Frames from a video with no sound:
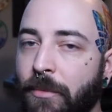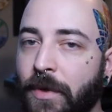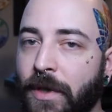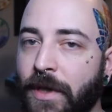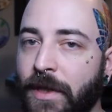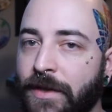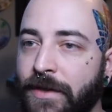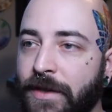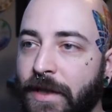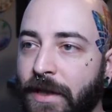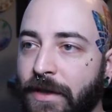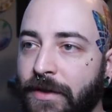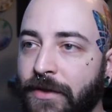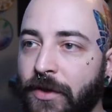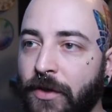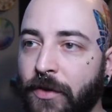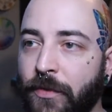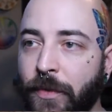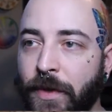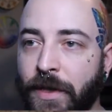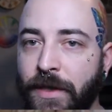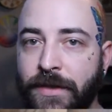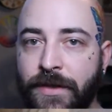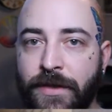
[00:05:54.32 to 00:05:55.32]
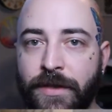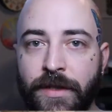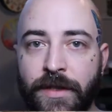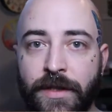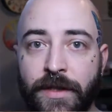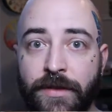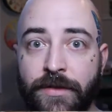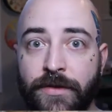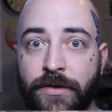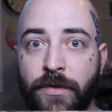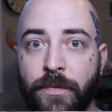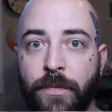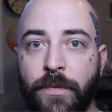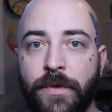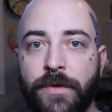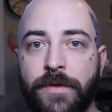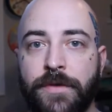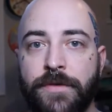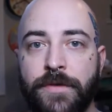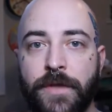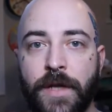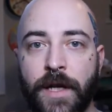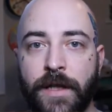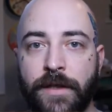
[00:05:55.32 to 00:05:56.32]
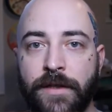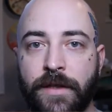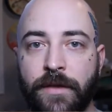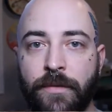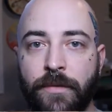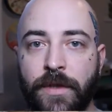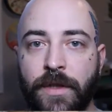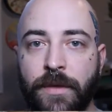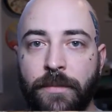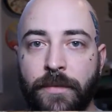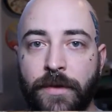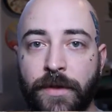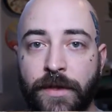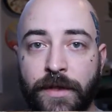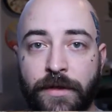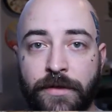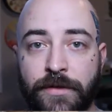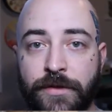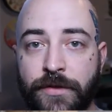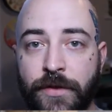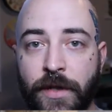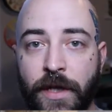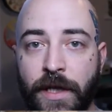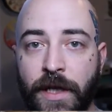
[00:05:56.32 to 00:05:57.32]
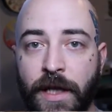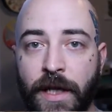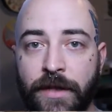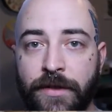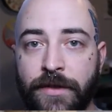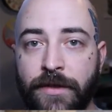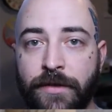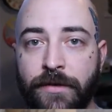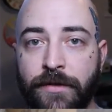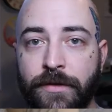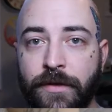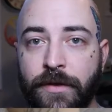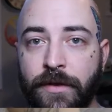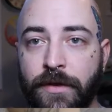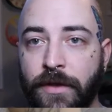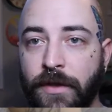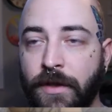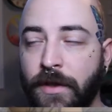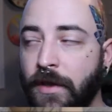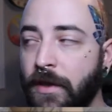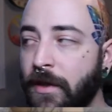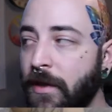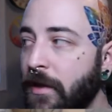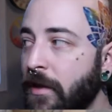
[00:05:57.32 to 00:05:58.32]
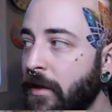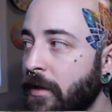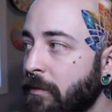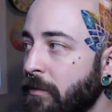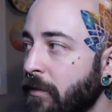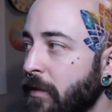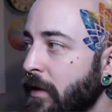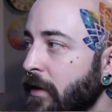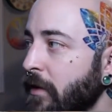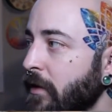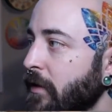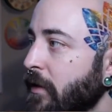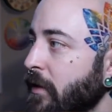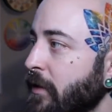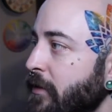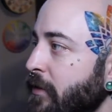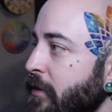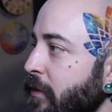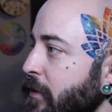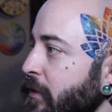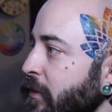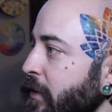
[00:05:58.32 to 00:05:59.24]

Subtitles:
but it's not so much that it's super distracting when I'm looking straight at you. But as soon